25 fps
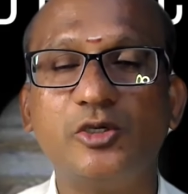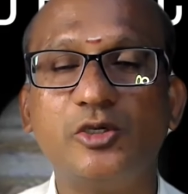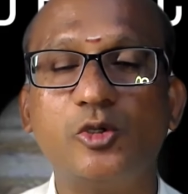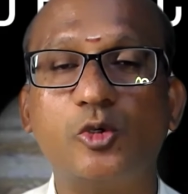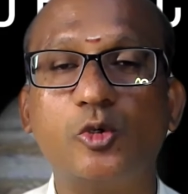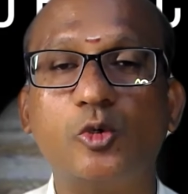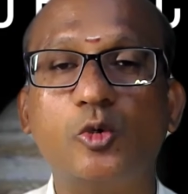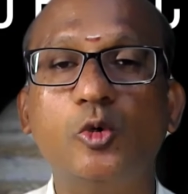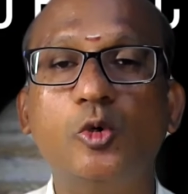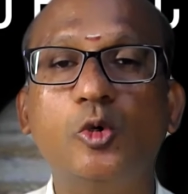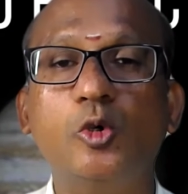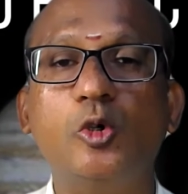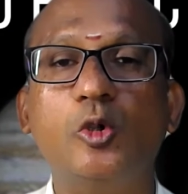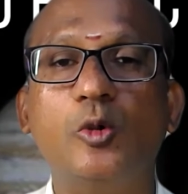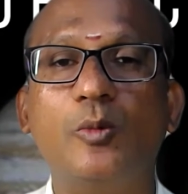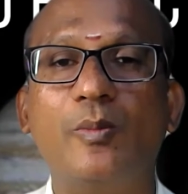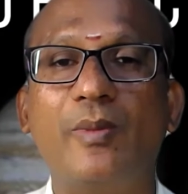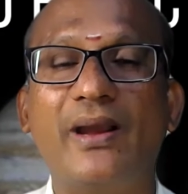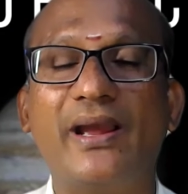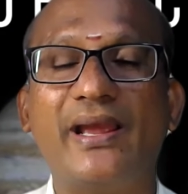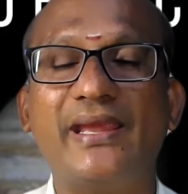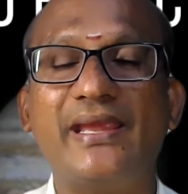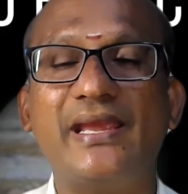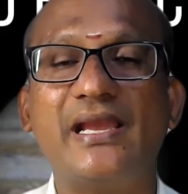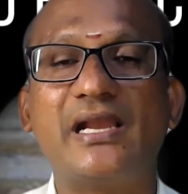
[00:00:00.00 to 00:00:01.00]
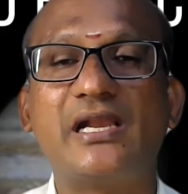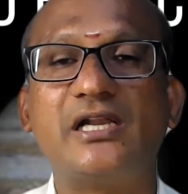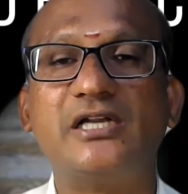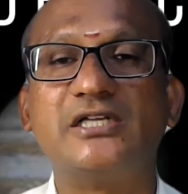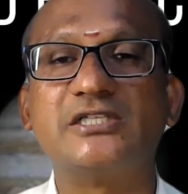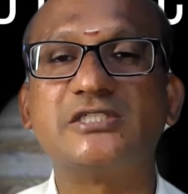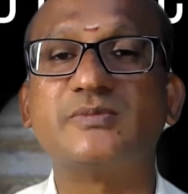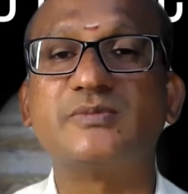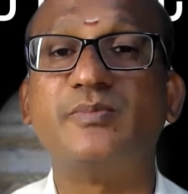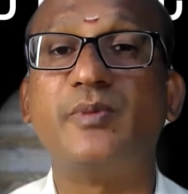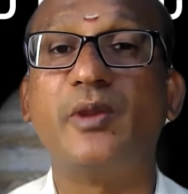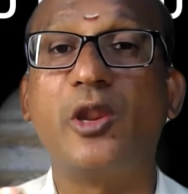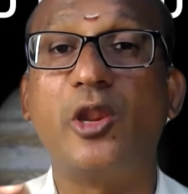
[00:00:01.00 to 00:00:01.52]
ruled by a
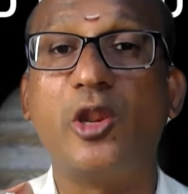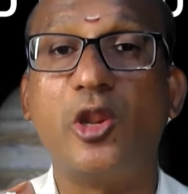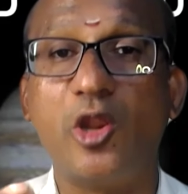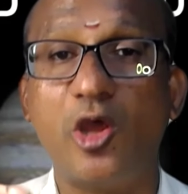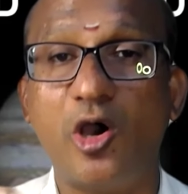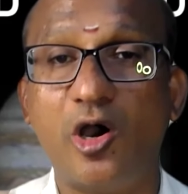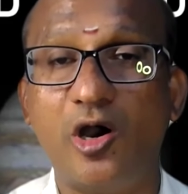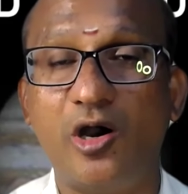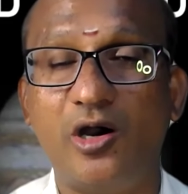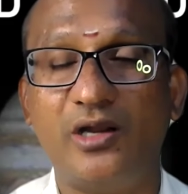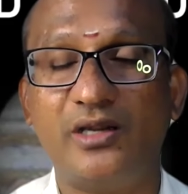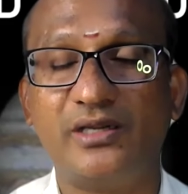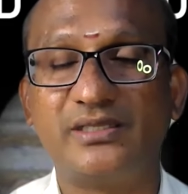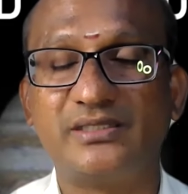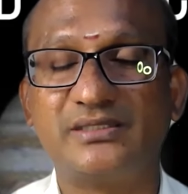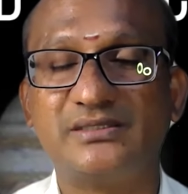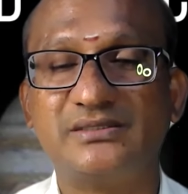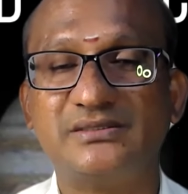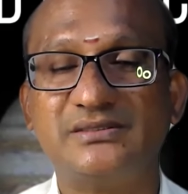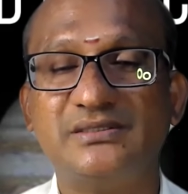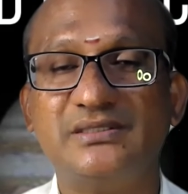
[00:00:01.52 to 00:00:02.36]
Kaspar Lord.